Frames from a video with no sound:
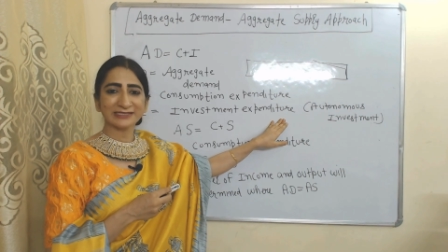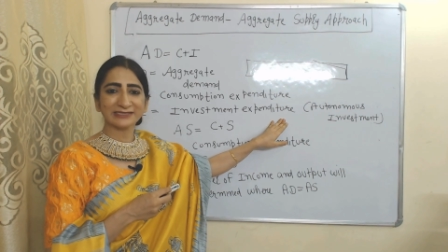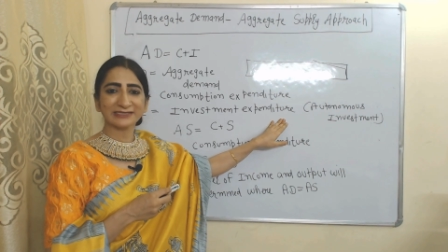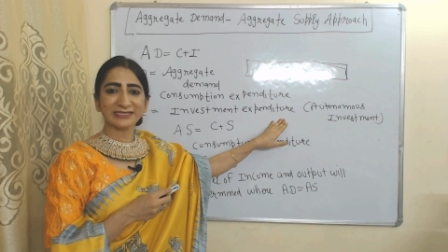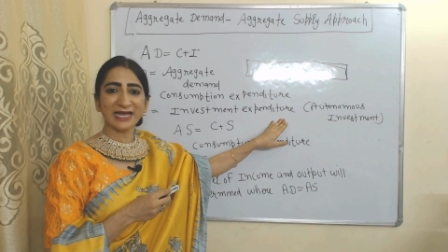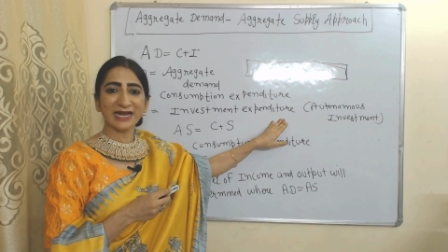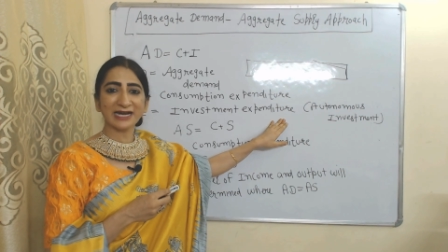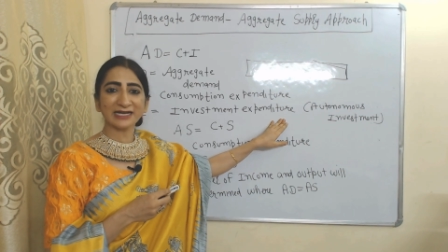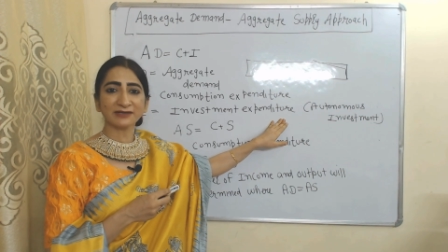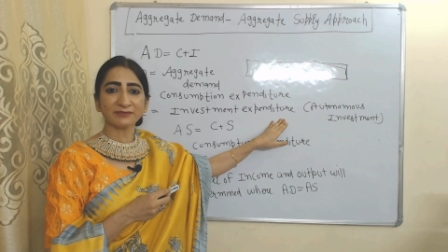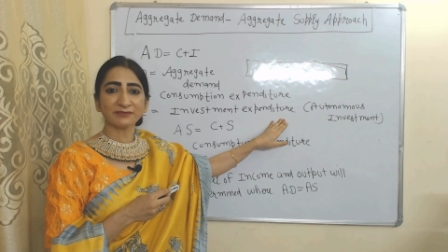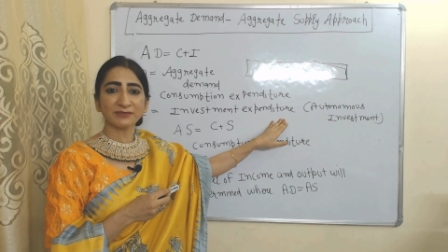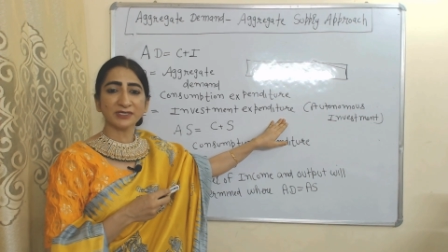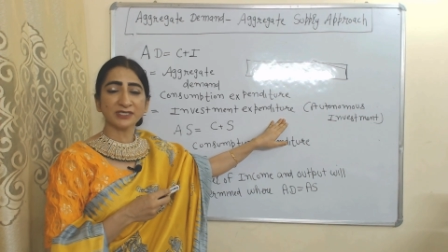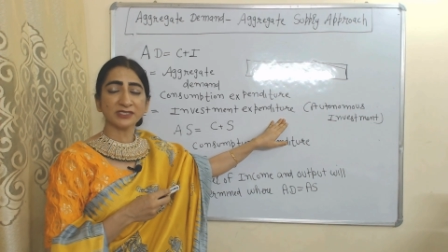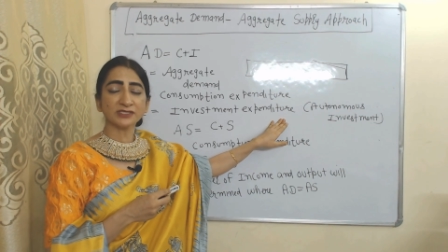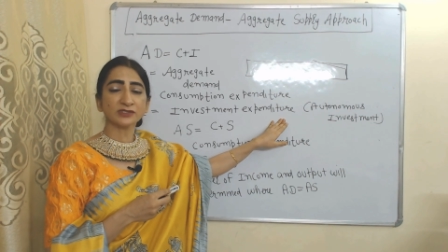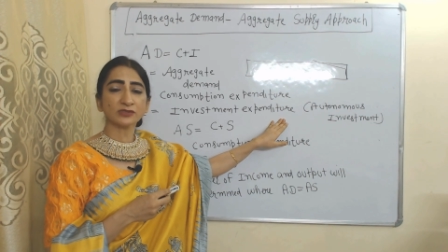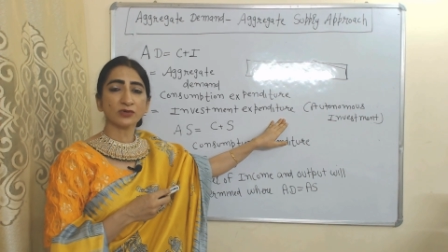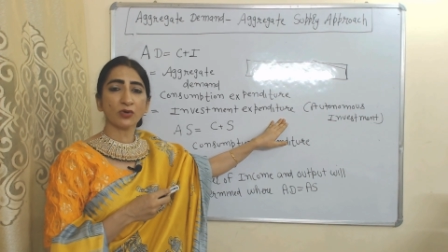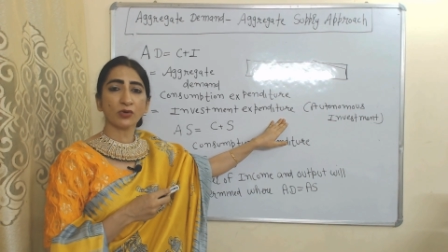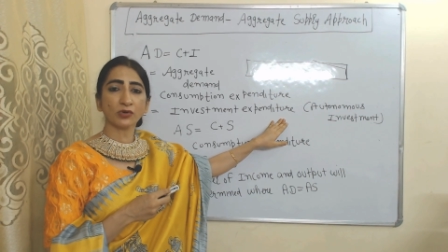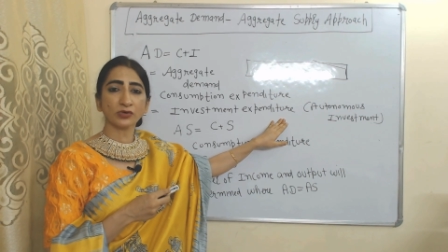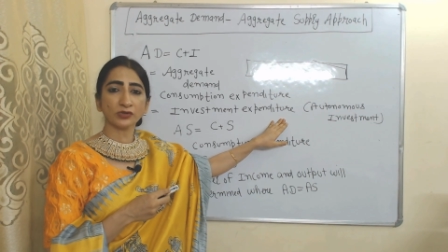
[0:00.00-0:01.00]
That
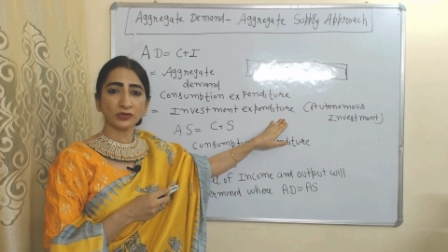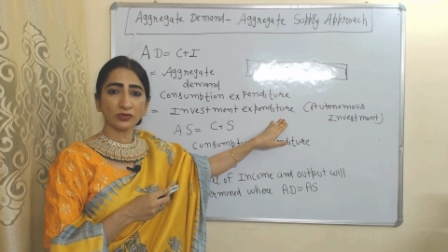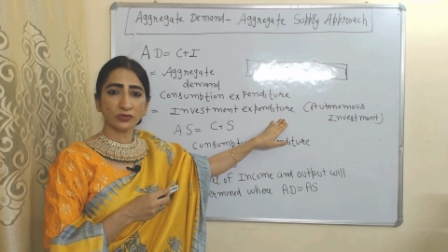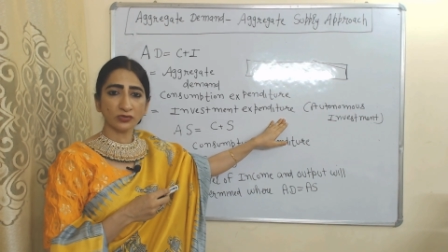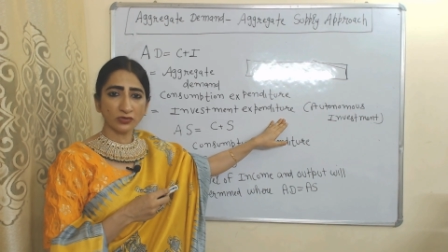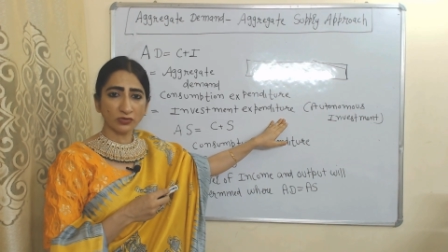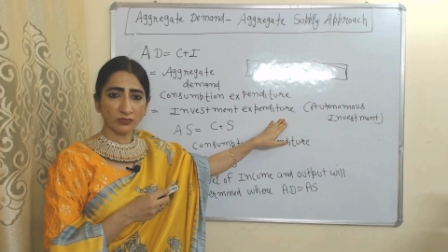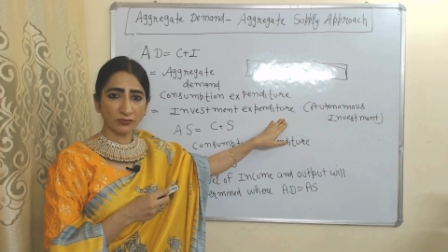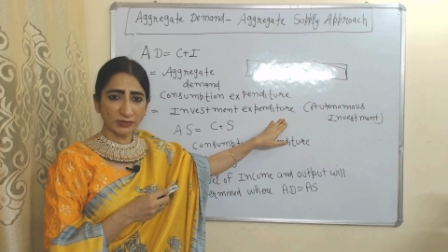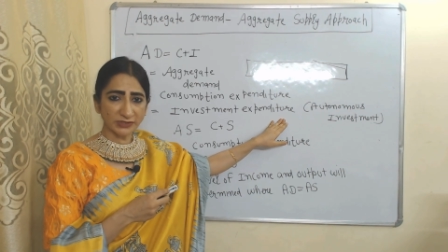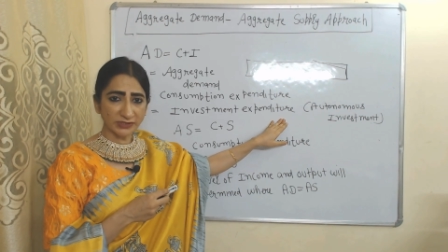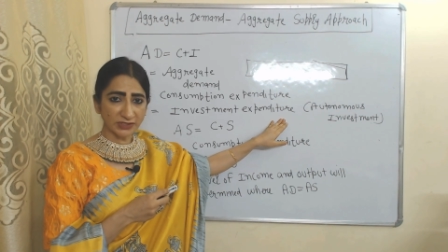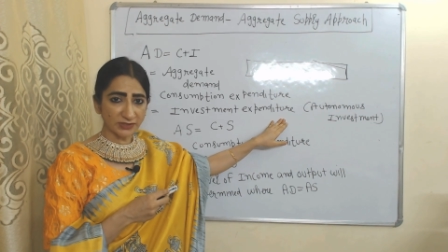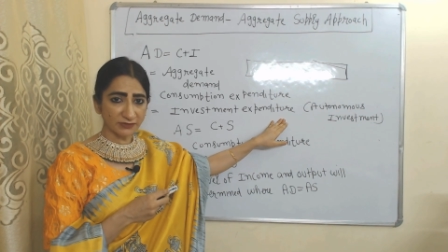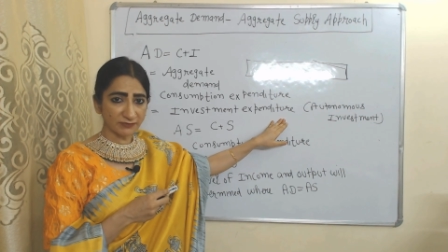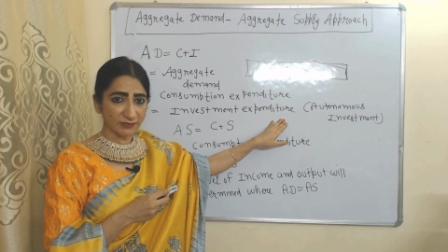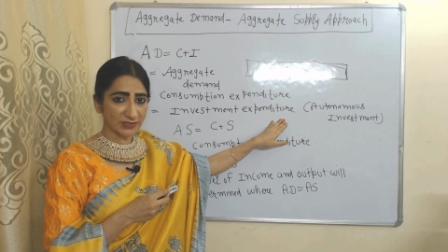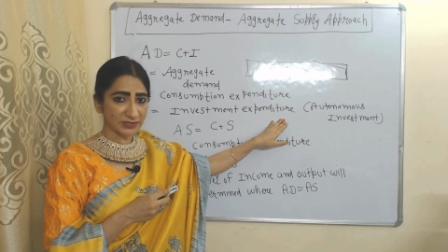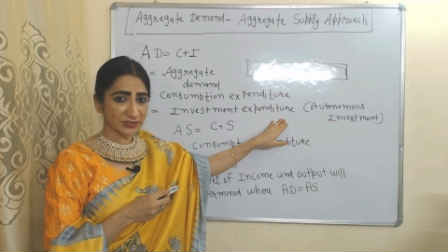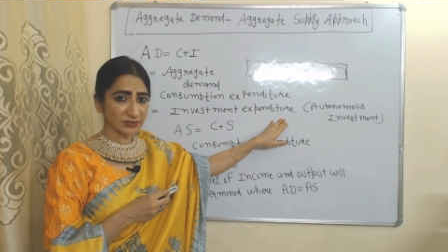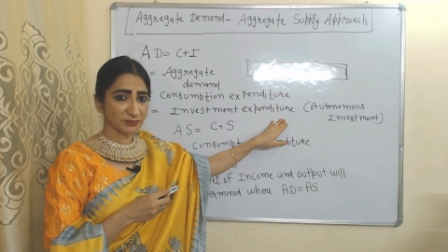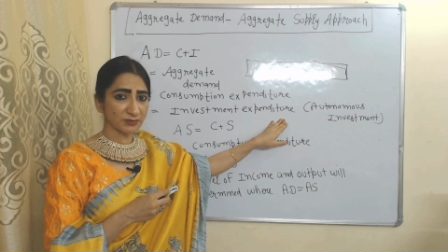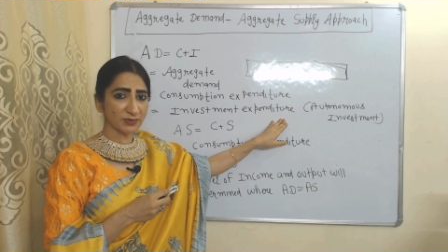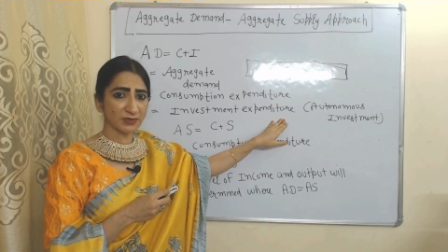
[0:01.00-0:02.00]
means autonomous
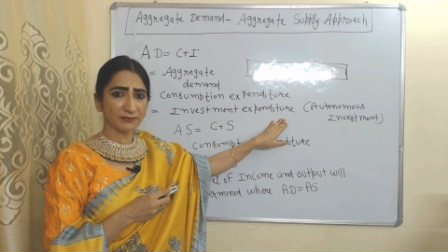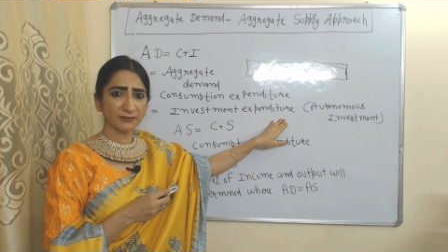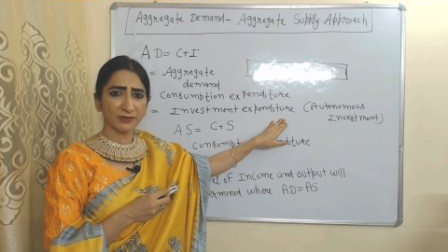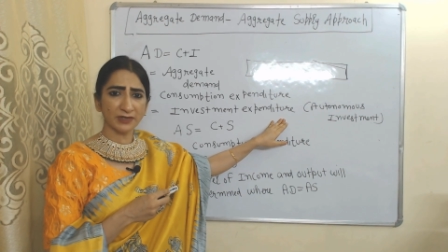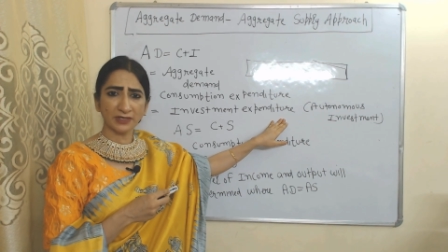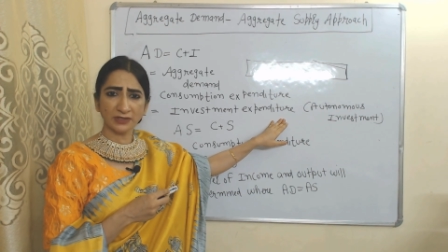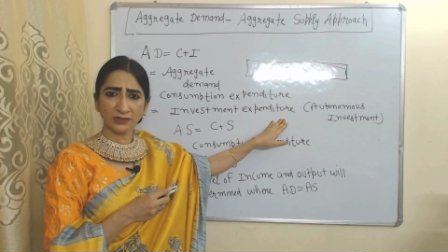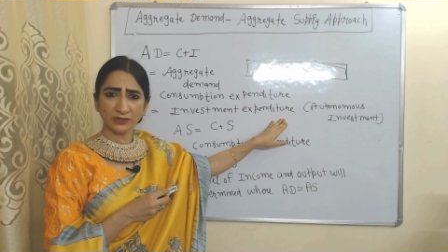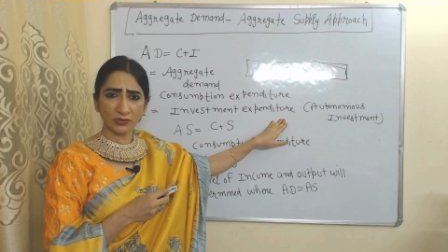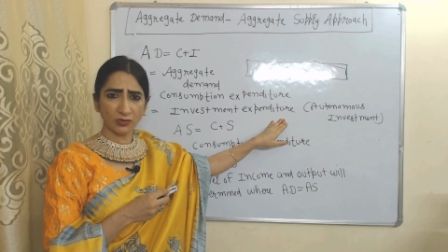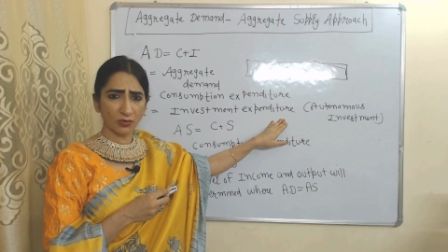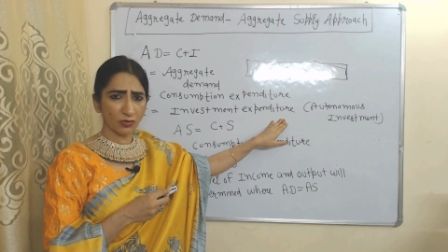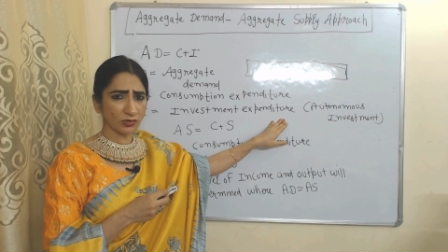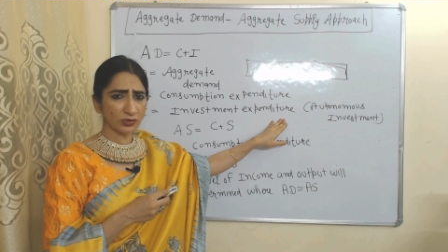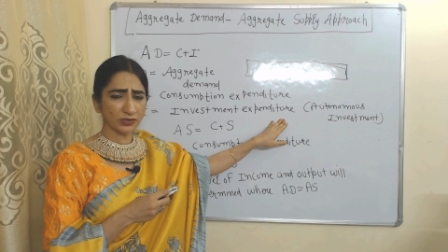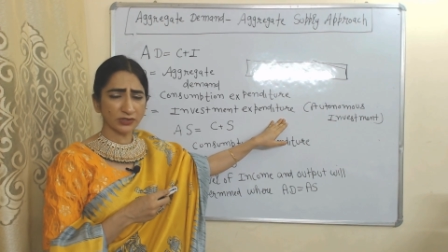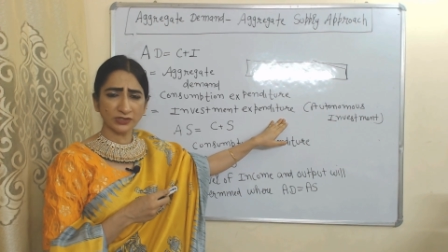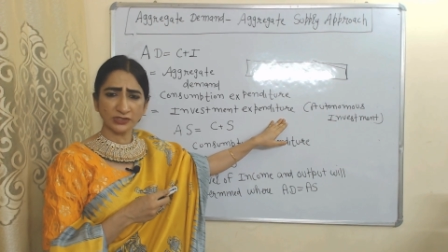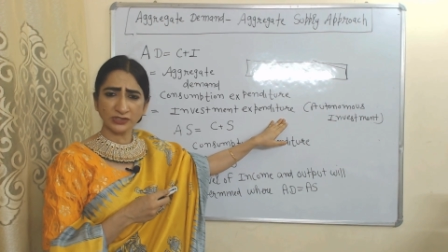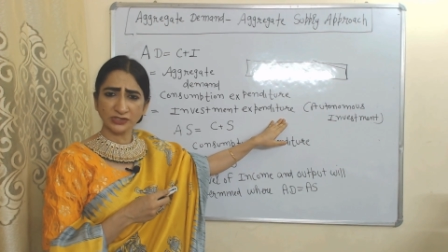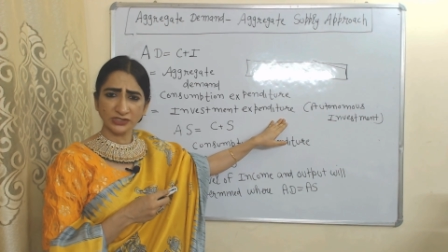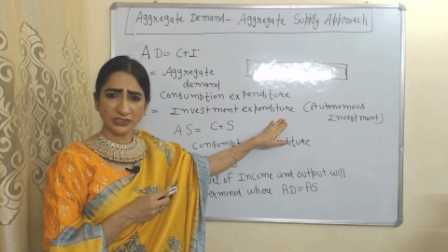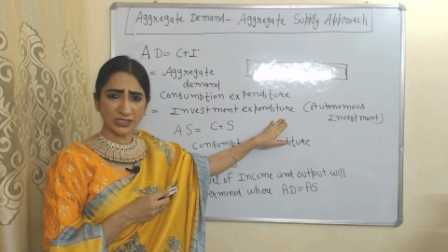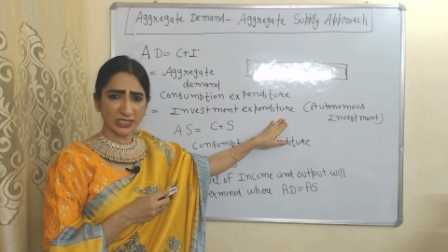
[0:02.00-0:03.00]
investment will not
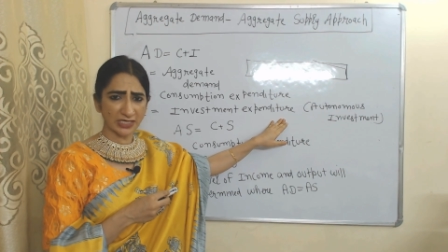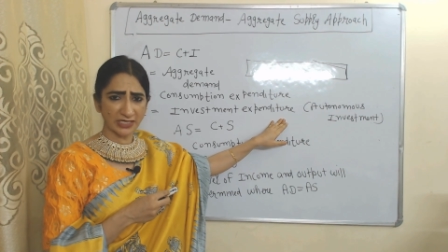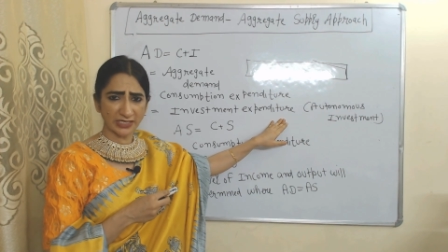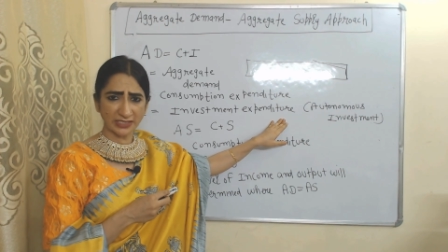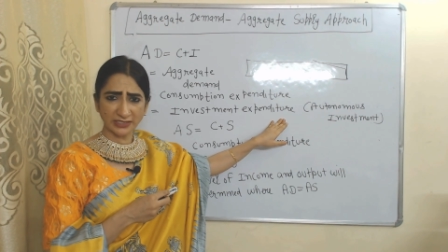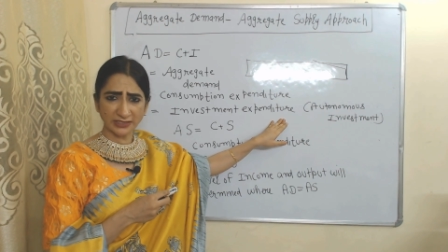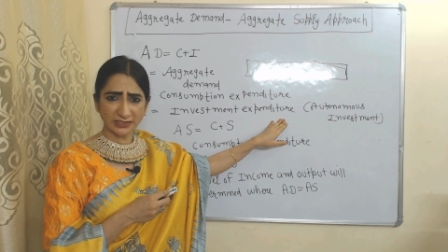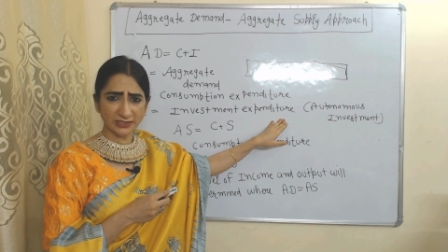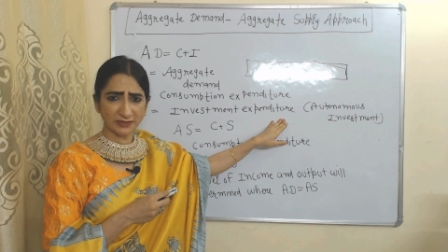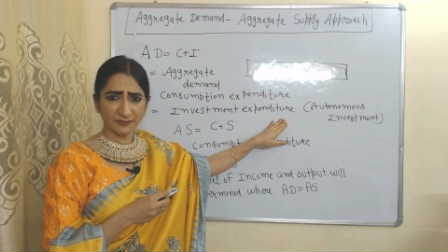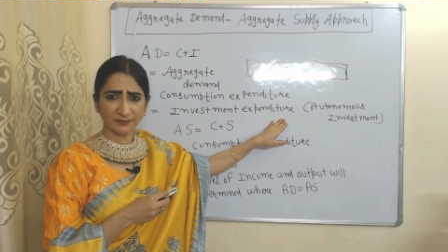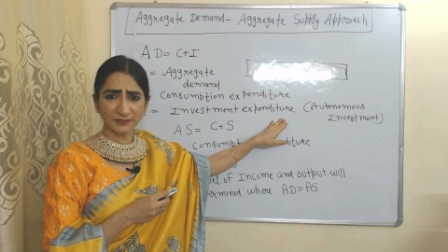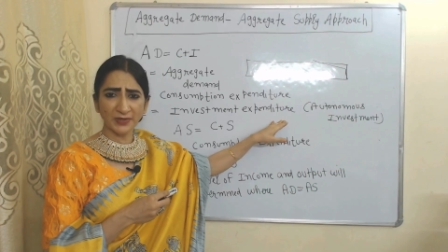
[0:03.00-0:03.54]
change